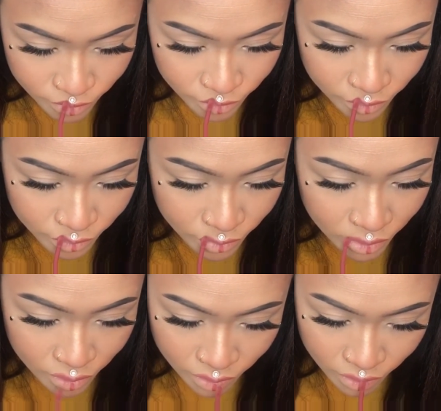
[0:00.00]
it's
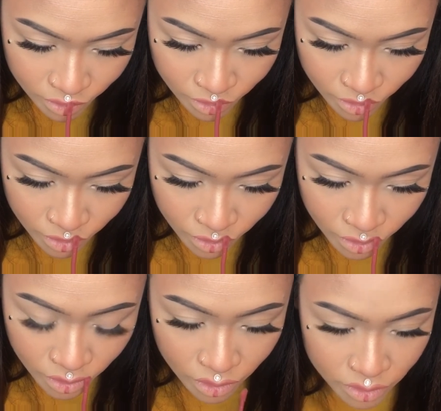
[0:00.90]
amazing formula. It's
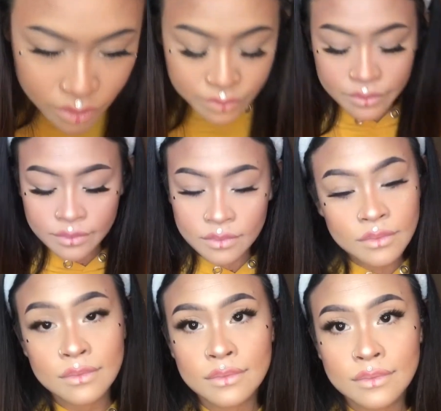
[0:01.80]
not
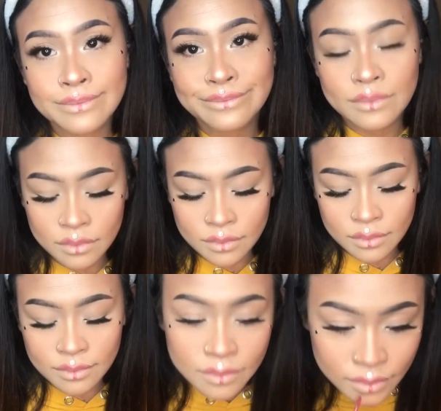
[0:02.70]

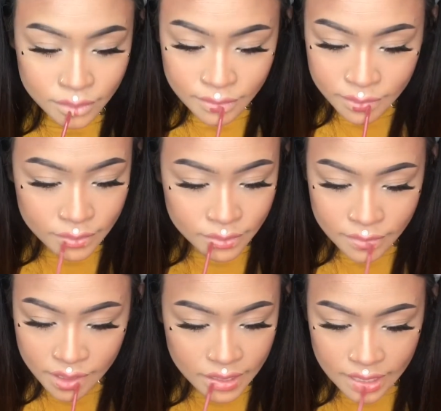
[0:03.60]
sticky, and it doesn't
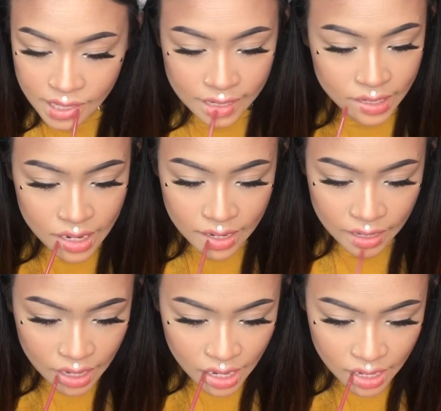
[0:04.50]
dry or
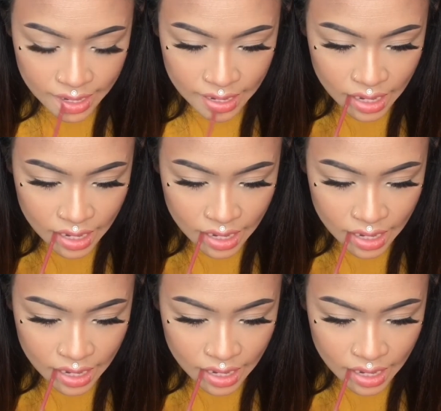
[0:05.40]
look like